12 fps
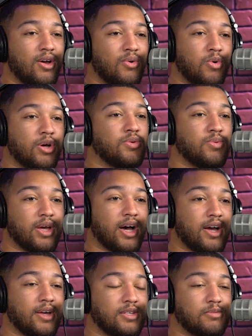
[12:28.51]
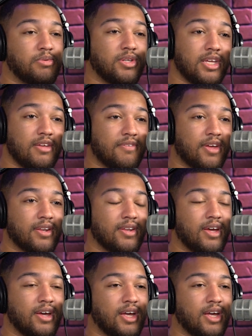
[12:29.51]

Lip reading: what you guys believe in.